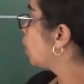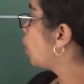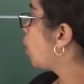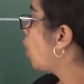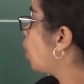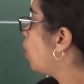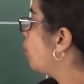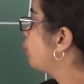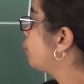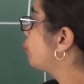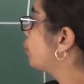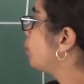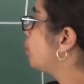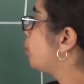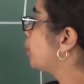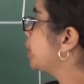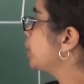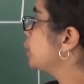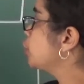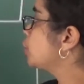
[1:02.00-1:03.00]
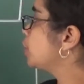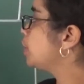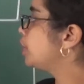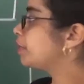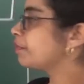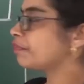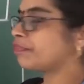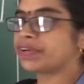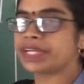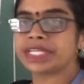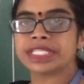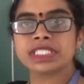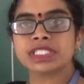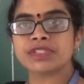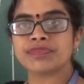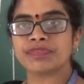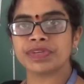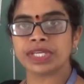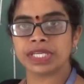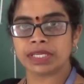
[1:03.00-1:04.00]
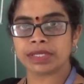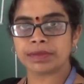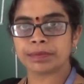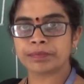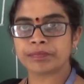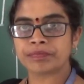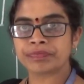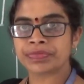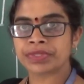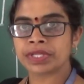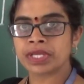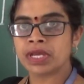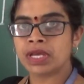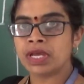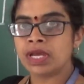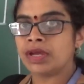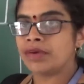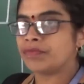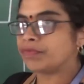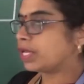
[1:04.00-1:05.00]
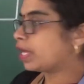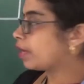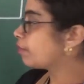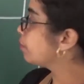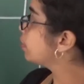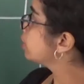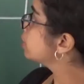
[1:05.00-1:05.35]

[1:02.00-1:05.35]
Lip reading: of potential difference V. We have